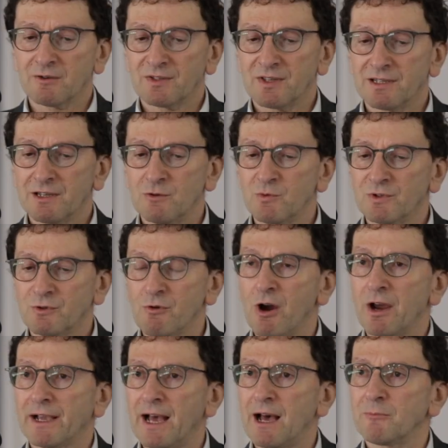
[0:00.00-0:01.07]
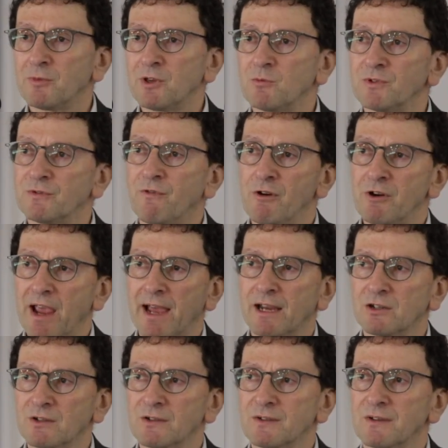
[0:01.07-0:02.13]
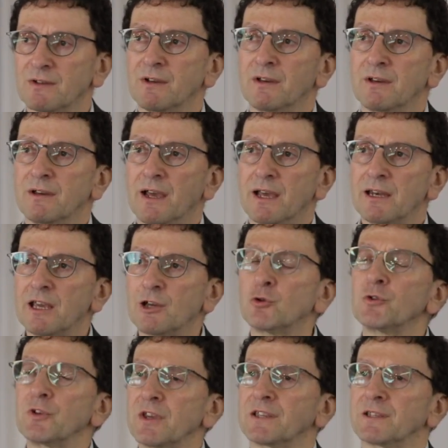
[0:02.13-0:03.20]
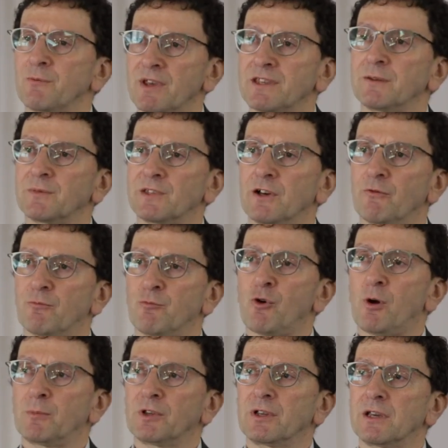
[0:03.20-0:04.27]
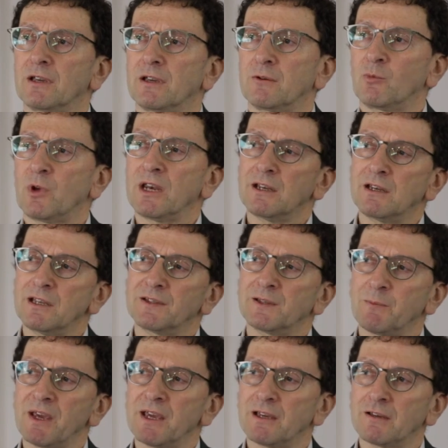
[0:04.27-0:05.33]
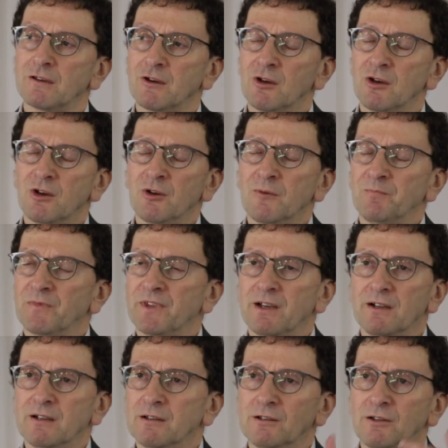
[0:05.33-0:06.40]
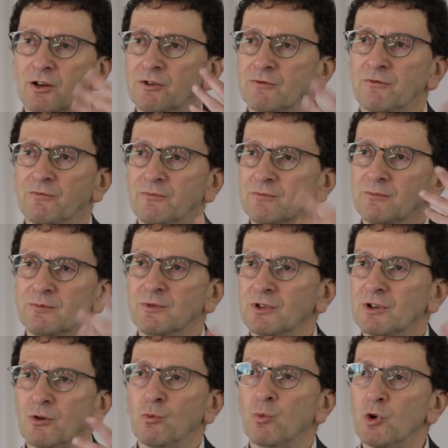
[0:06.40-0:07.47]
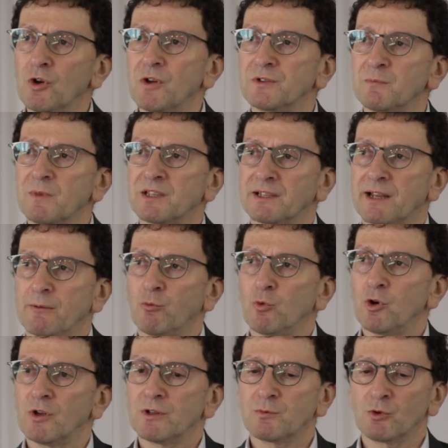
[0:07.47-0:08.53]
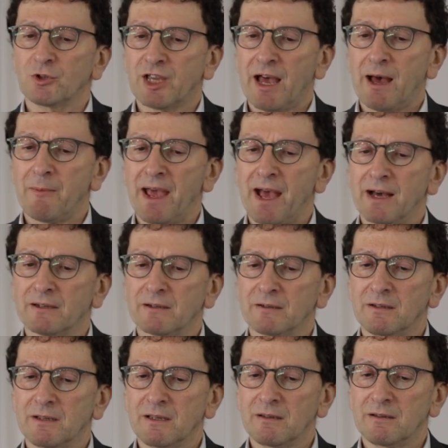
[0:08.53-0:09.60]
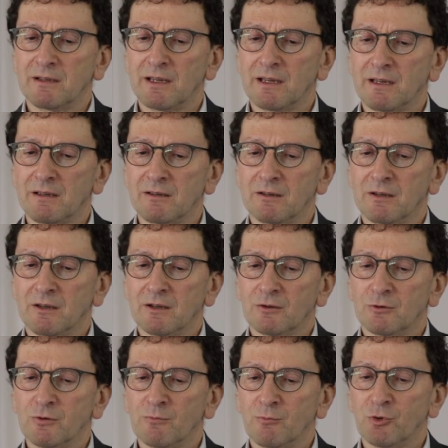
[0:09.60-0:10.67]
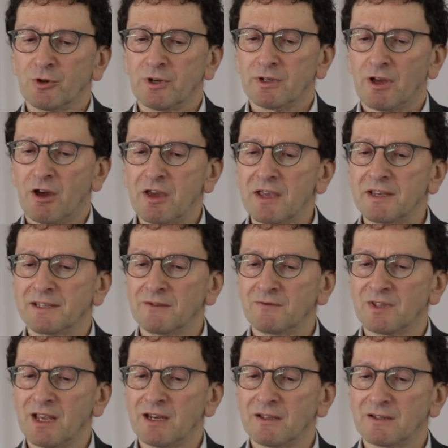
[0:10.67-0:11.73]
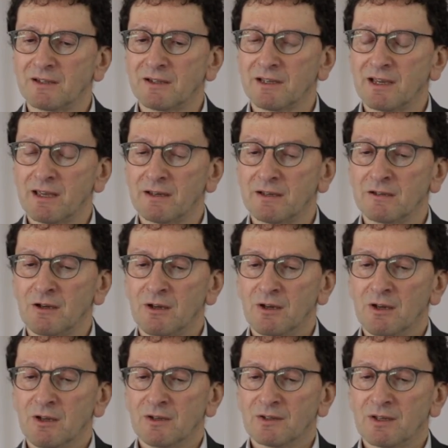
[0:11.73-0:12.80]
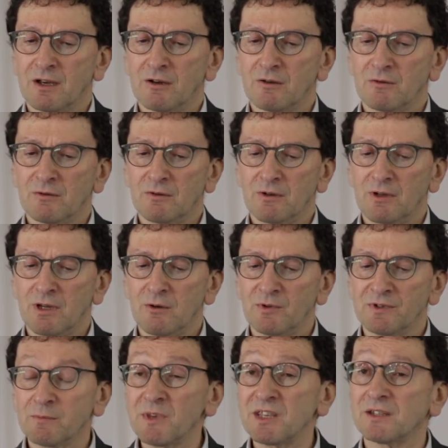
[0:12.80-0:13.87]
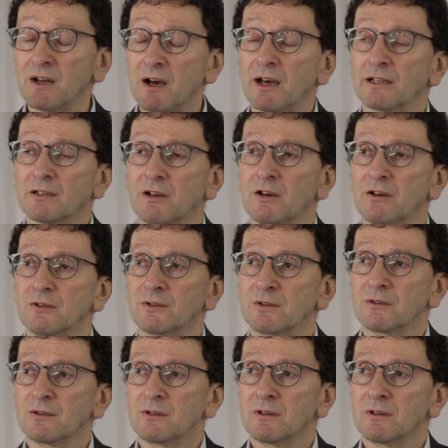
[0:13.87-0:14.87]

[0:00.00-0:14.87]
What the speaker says: because as he was growing up, he was very anxious and he couldn't express himself properly. And when he did speak, a lot of, you know, words, mixed up words would come out. He couldn't put a cohesive sentence together. So he was misdiagnosed